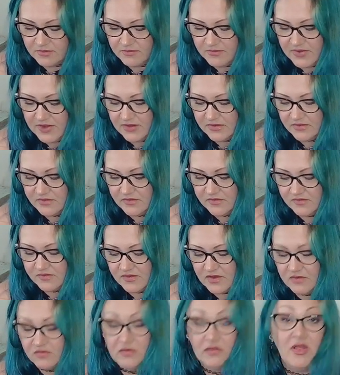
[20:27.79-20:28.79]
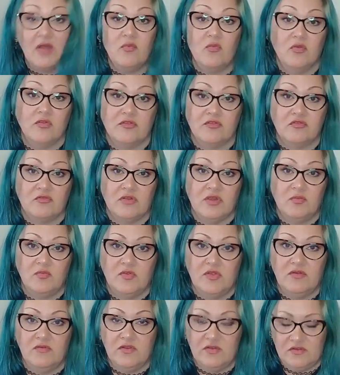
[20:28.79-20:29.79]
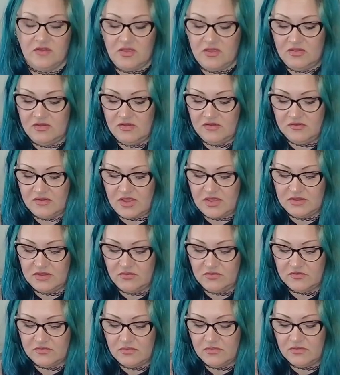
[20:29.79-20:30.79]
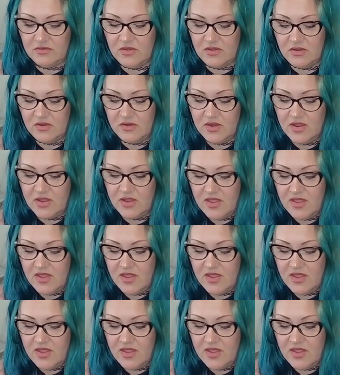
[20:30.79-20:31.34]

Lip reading: make this sound a lot more descriptive and tell you exactly what's going on.